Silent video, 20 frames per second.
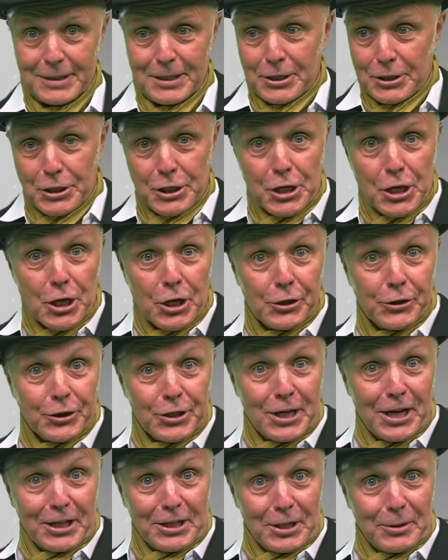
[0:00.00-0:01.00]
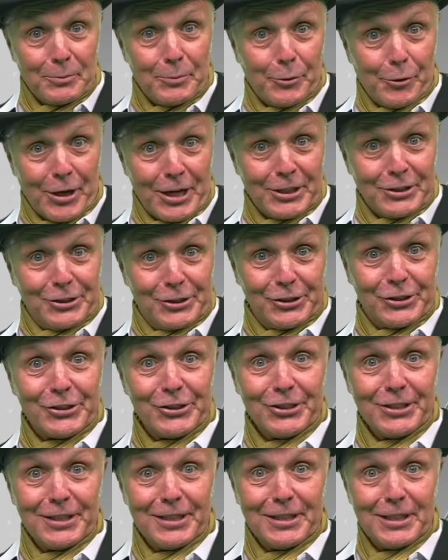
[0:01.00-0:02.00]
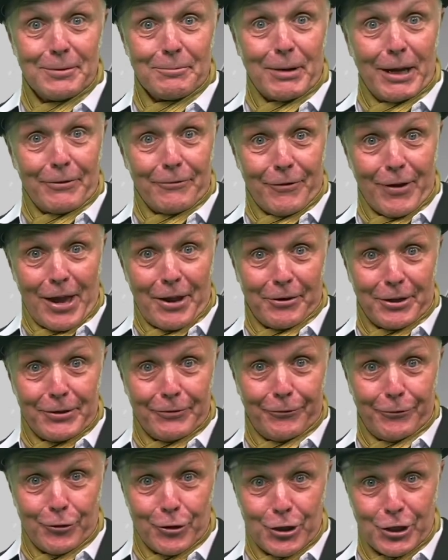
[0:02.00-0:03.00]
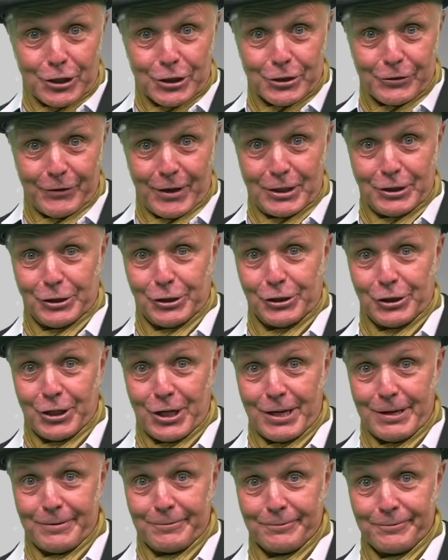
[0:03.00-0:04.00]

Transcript: near the iron bridge, my very first venture,